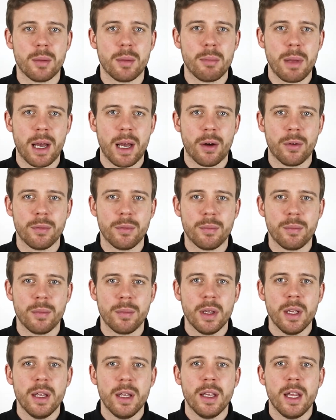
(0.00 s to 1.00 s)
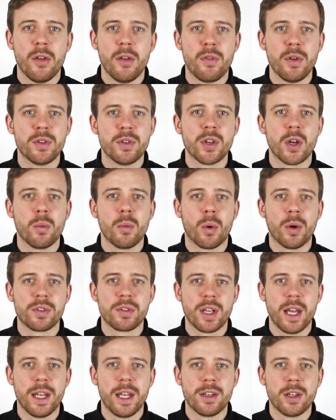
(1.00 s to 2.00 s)
amount, if you don't want
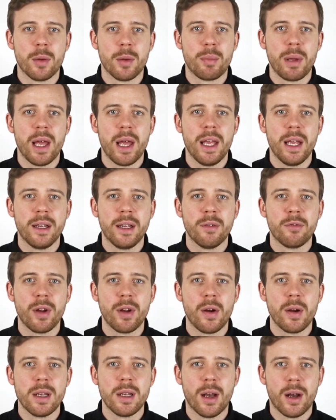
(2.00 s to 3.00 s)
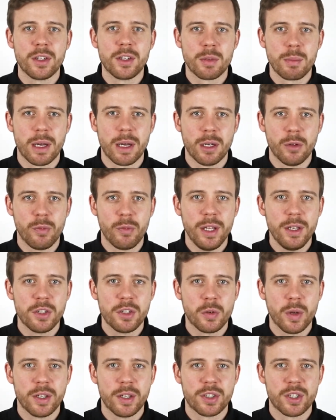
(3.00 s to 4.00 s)
to end up paying a very large amount of
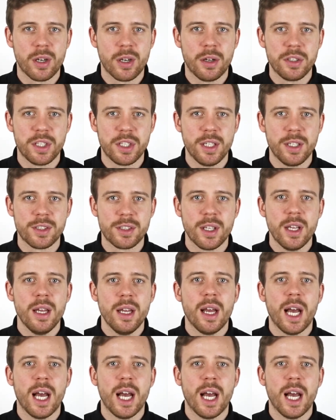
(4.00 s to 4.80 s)
interest charges